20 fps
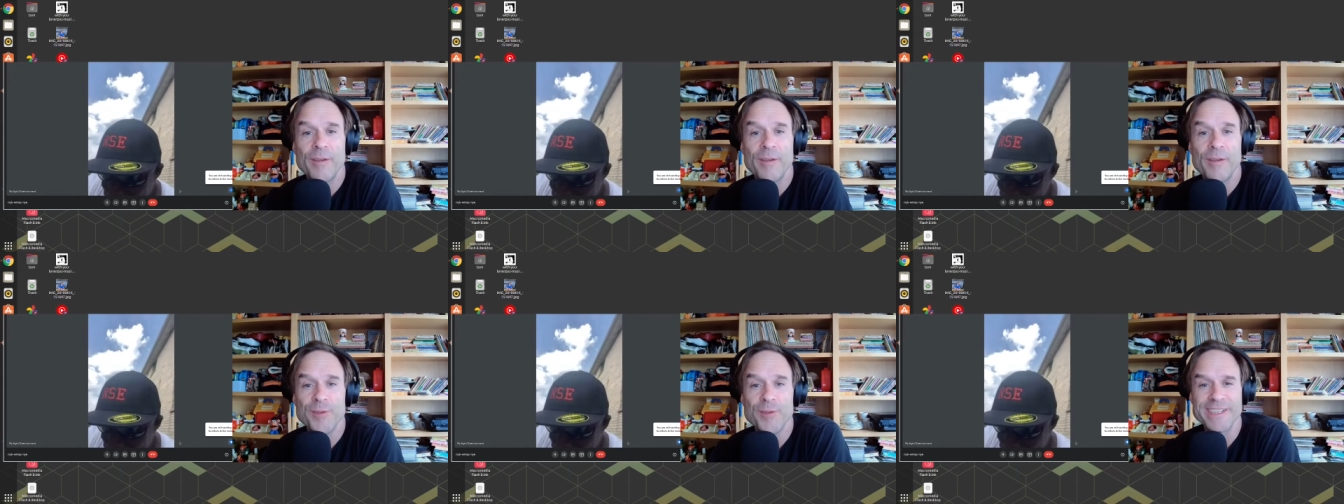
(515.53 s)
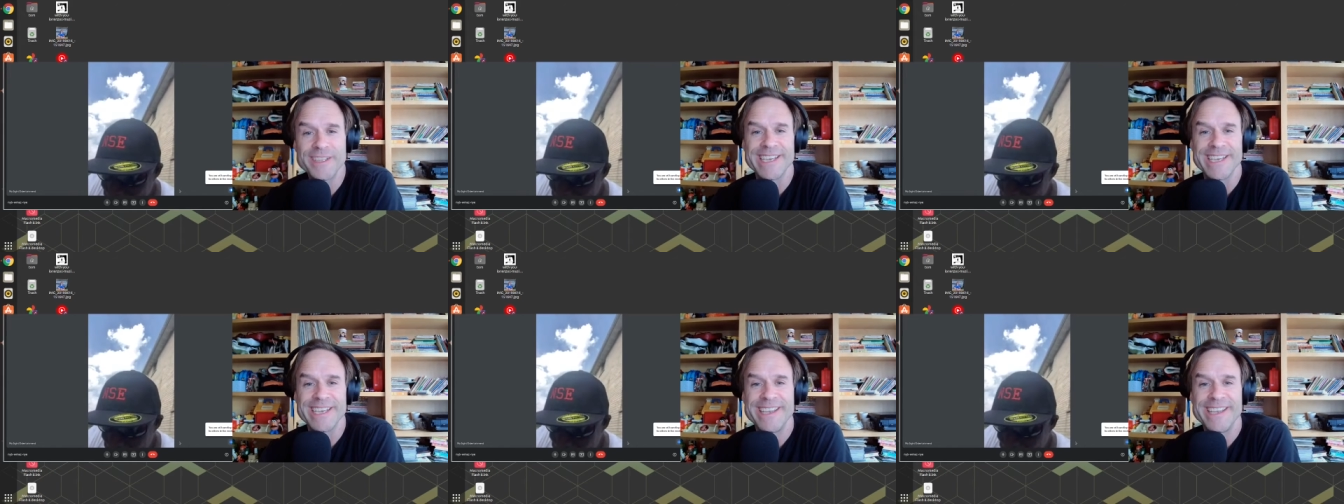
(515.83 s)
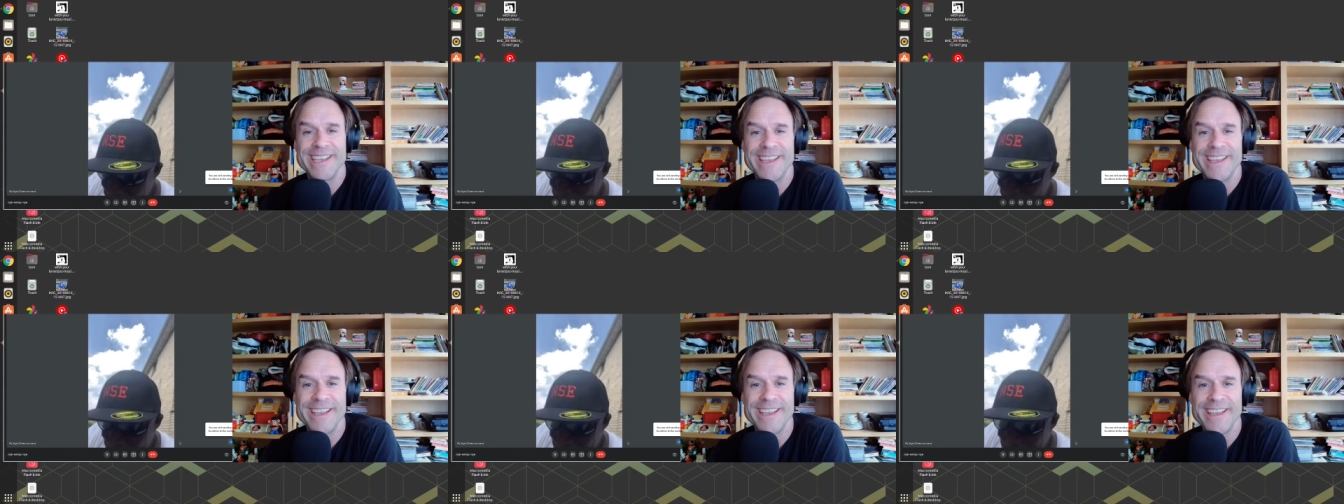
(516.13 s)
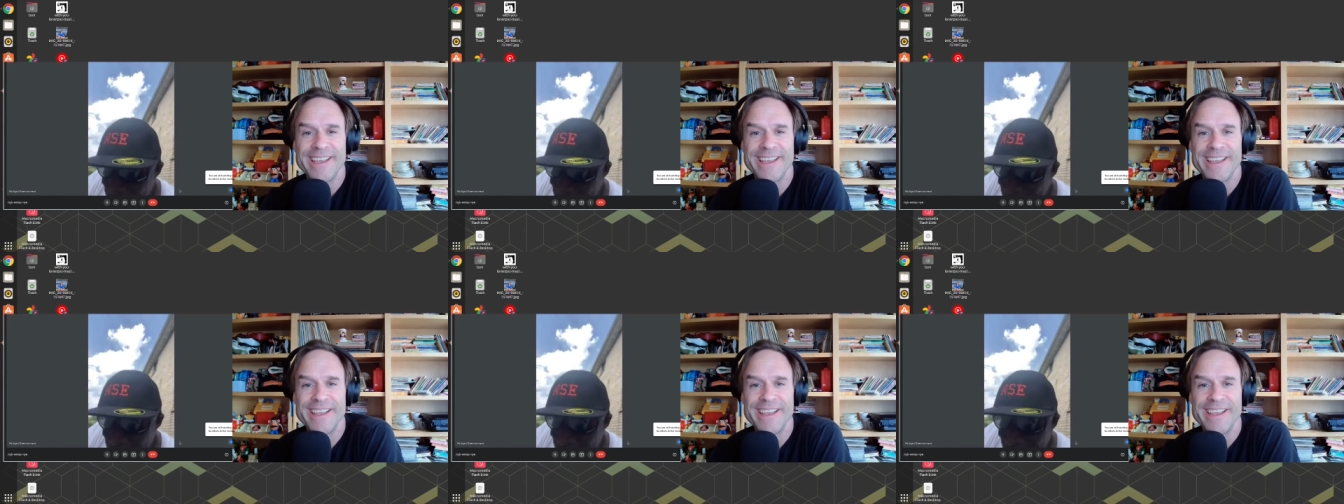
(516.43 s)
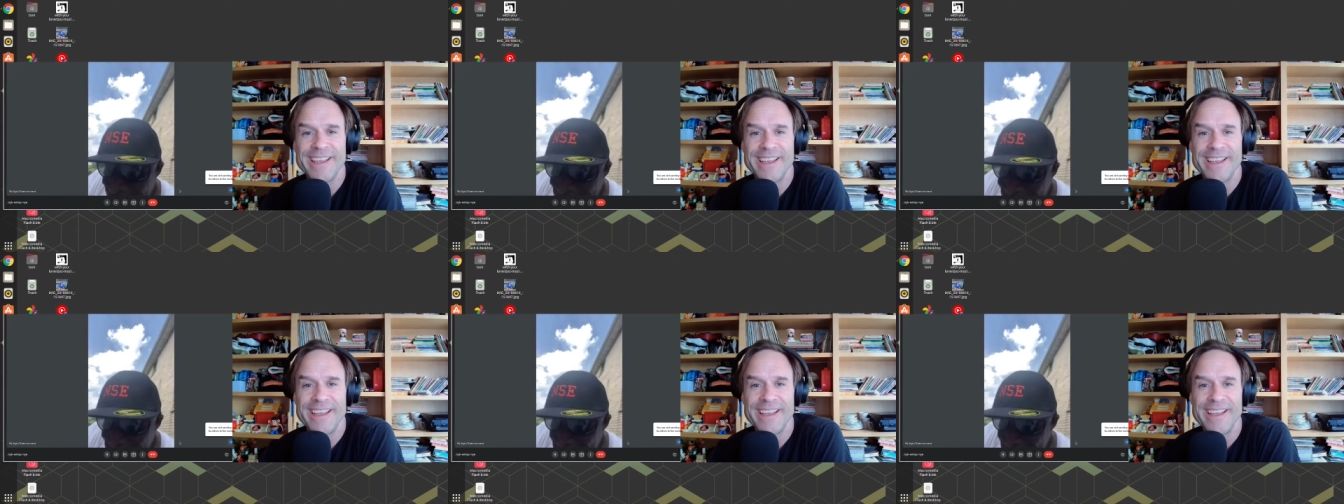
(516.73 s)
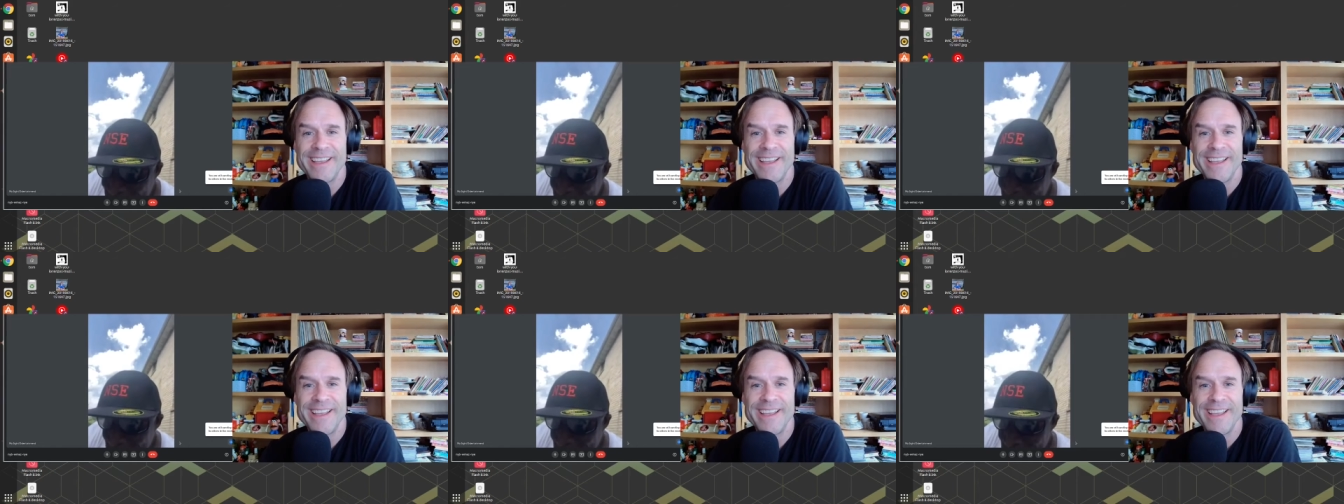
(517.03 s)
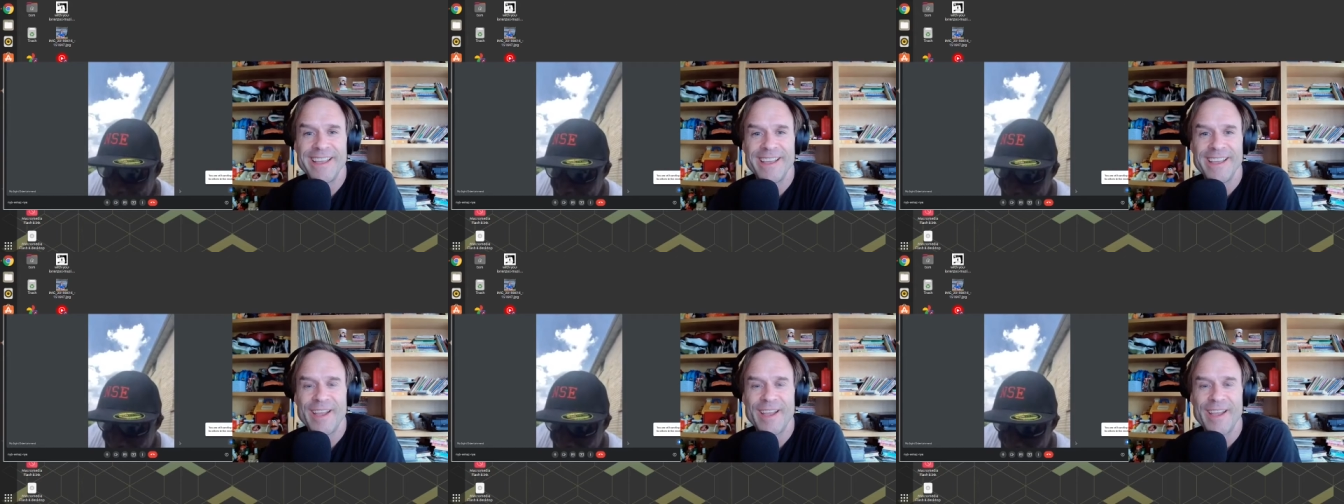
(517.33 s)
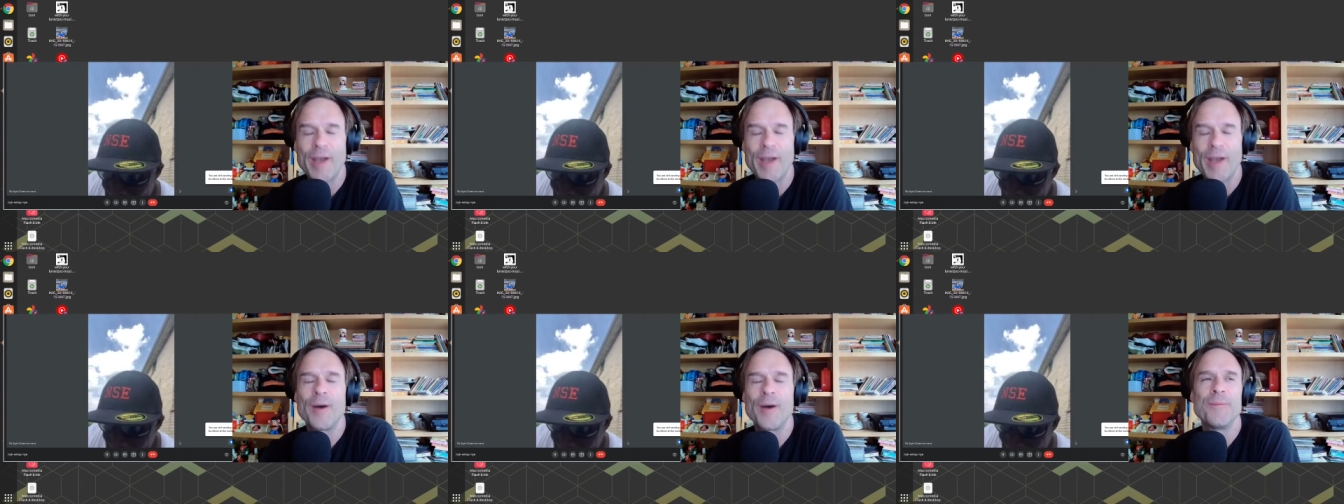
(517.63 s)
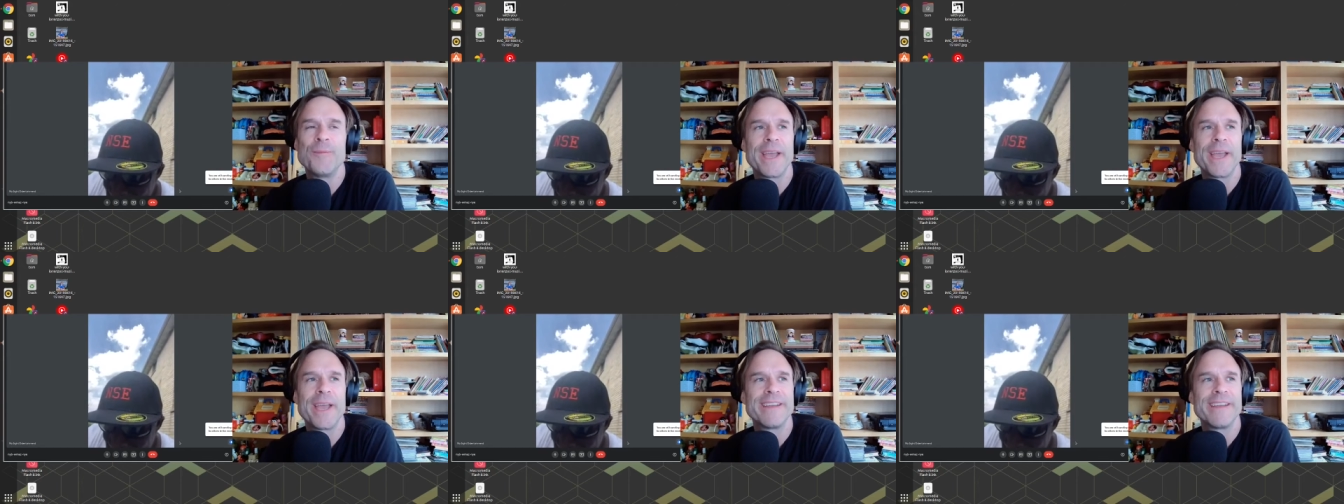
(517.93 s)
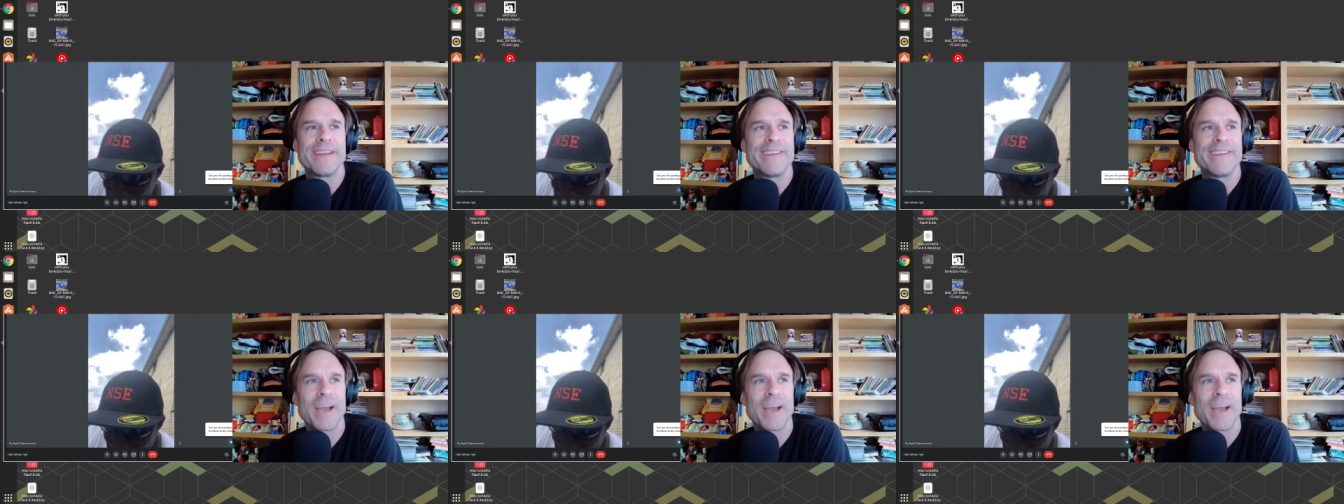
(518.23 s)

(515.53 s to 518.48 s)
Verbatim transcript: Really? Yep. Oh man,